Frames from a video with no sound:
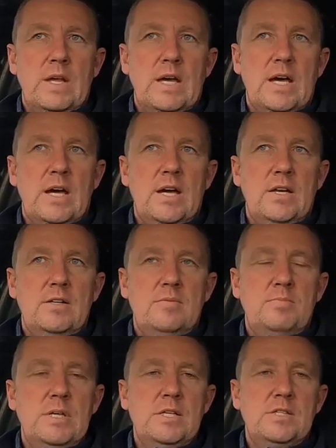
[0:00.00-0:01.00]

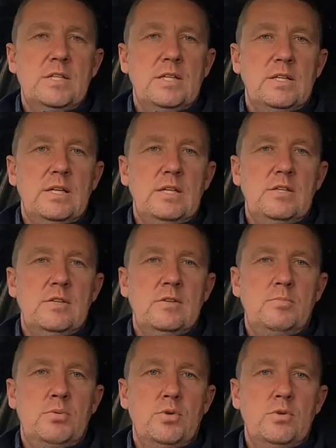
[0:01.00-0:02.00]
and basically
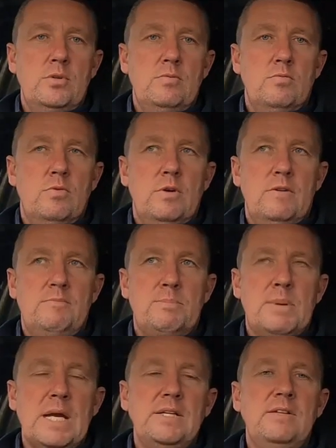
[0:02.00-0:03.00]
putting a
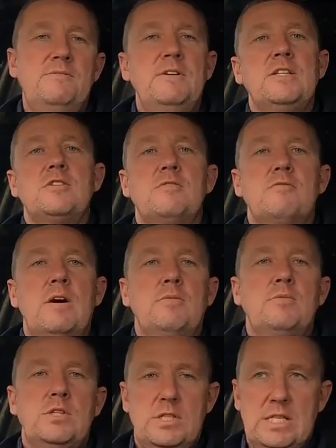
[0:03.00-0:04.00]
banded fixing
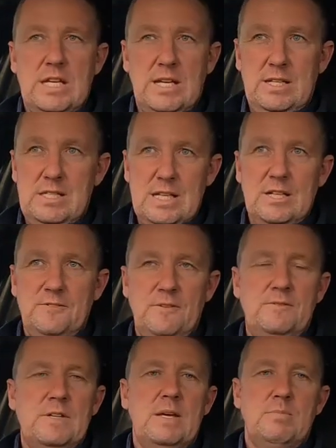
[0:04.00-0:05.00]
round, which it takes
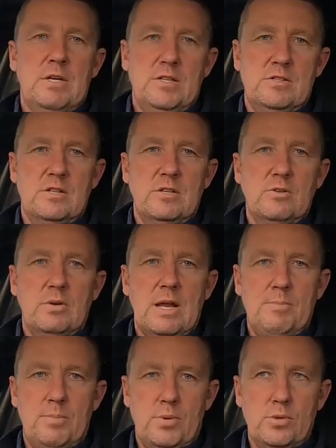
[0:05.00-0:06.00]
15 minutes to do a
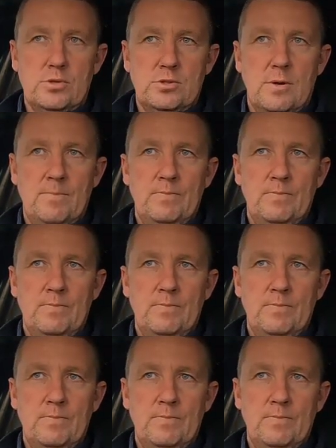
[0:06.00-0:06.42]
lamppost.